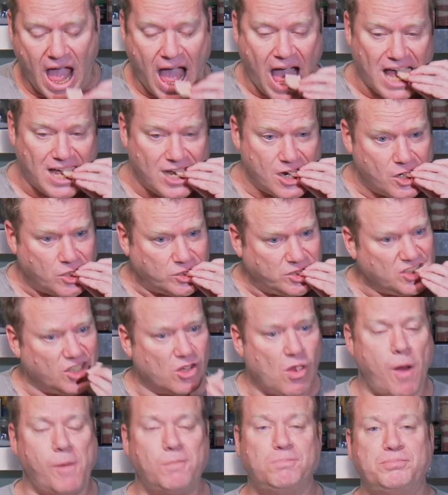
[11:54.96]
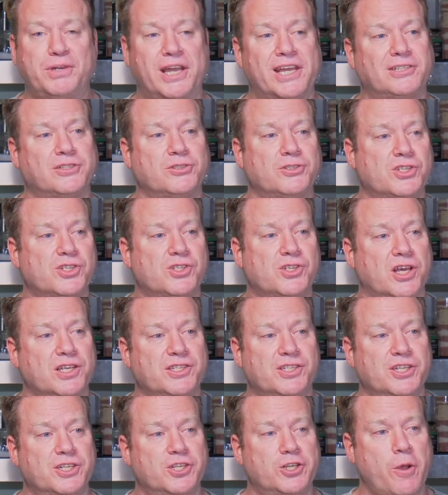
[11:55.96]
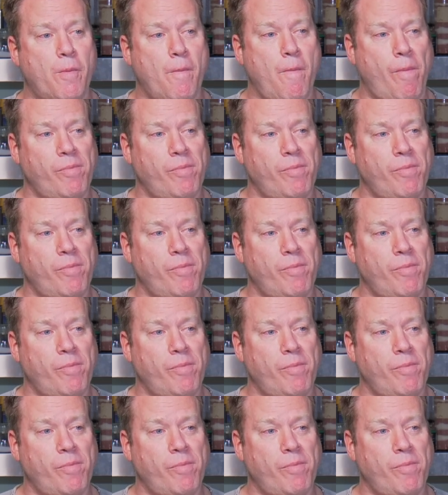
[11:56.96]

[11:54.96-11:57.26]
I go back to the sausage.